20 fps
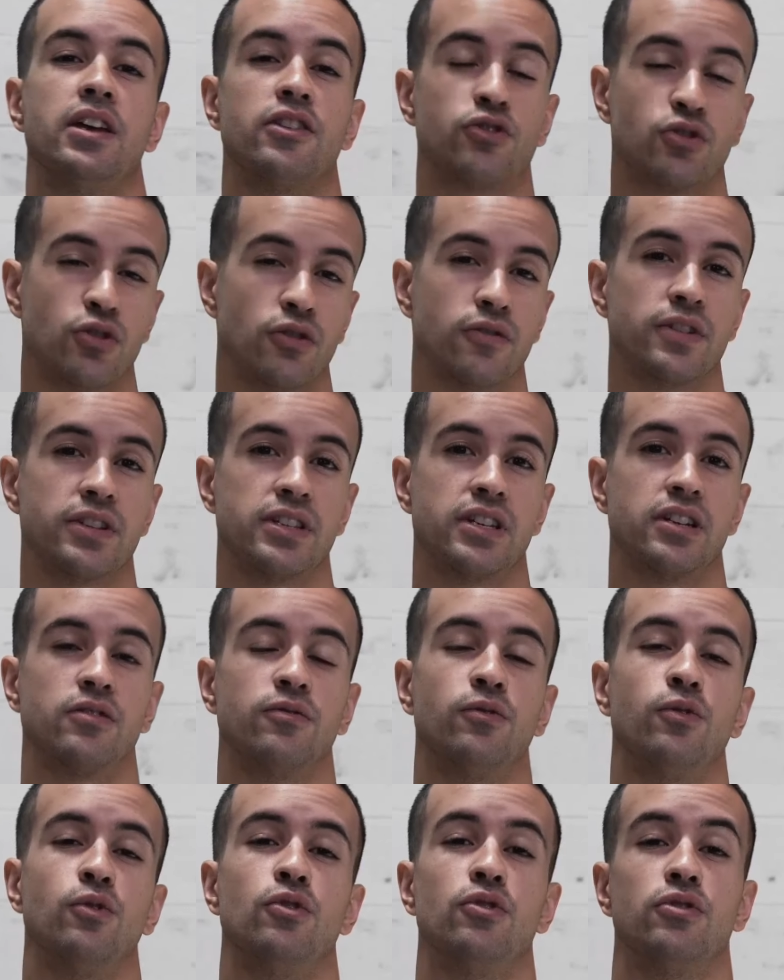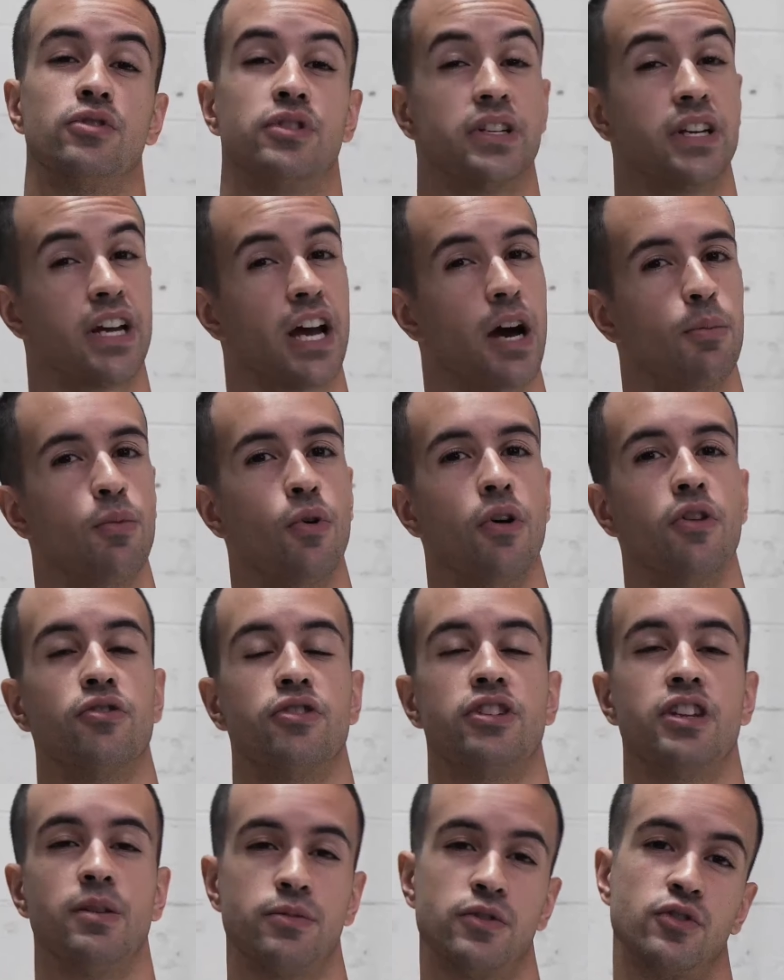service intervals, and a couple
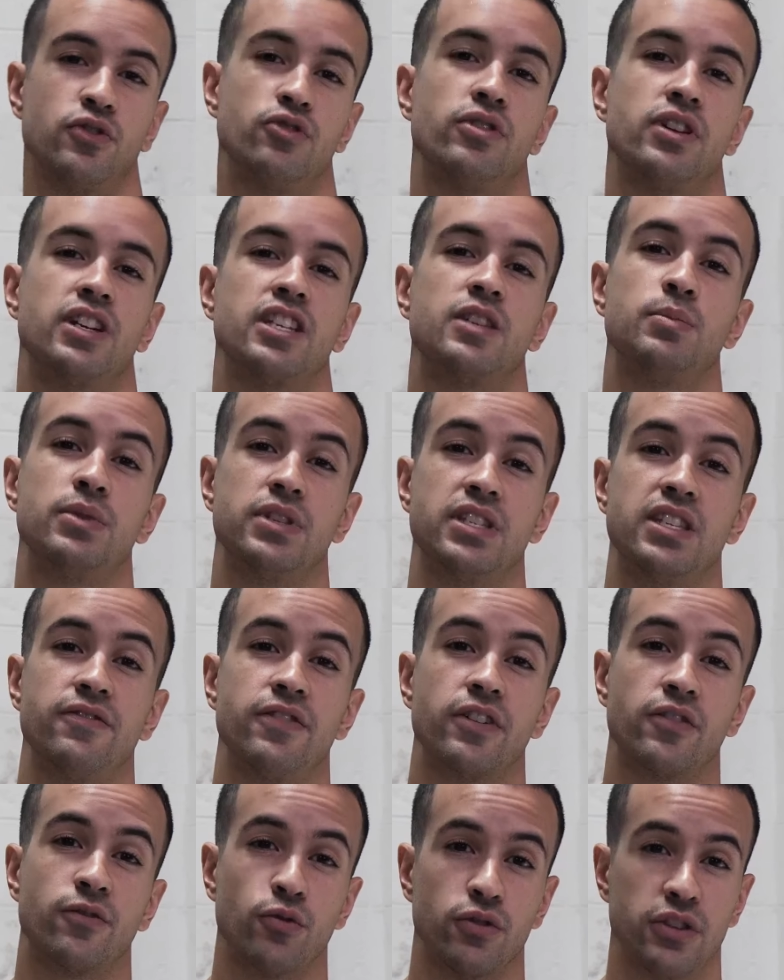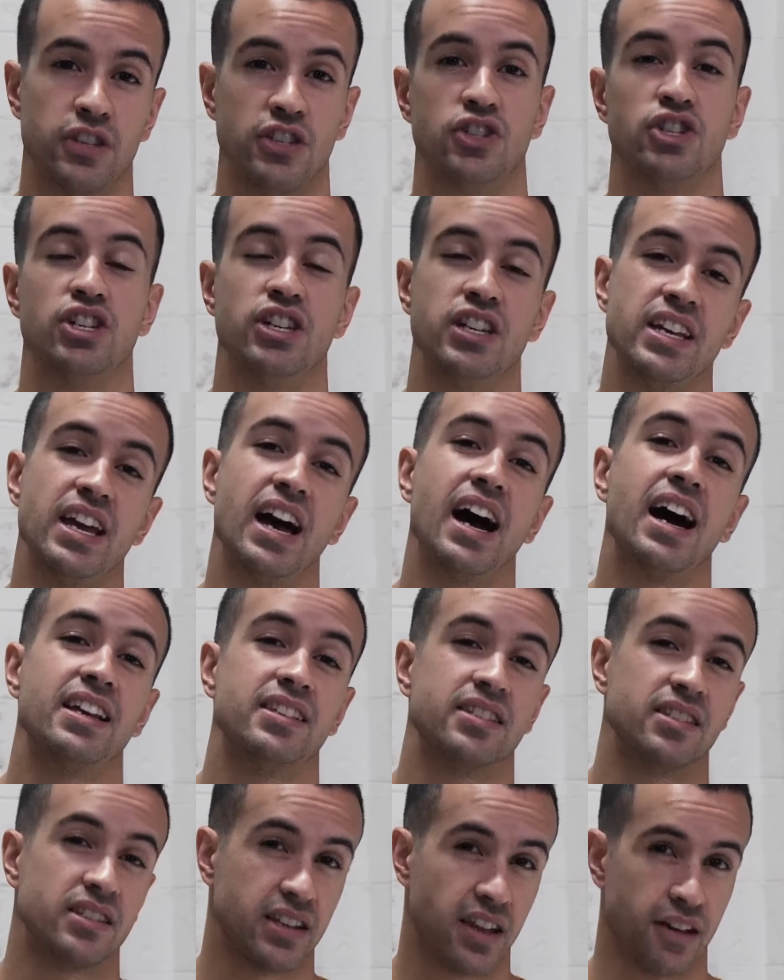other tips and tricks specific for these
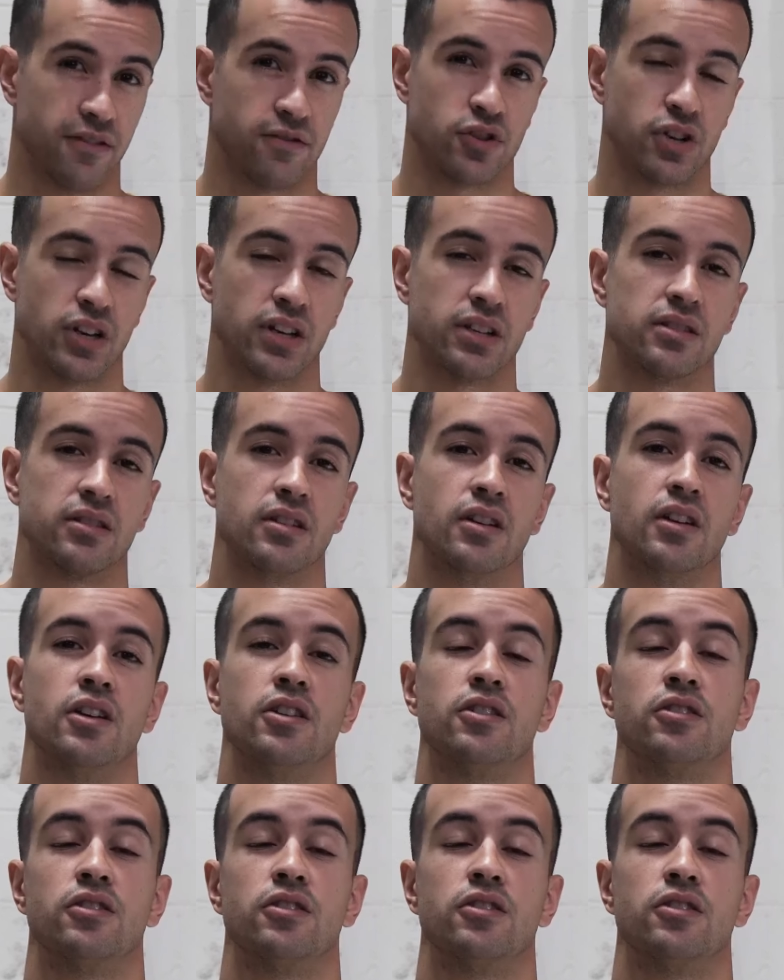GDIs and temp gens.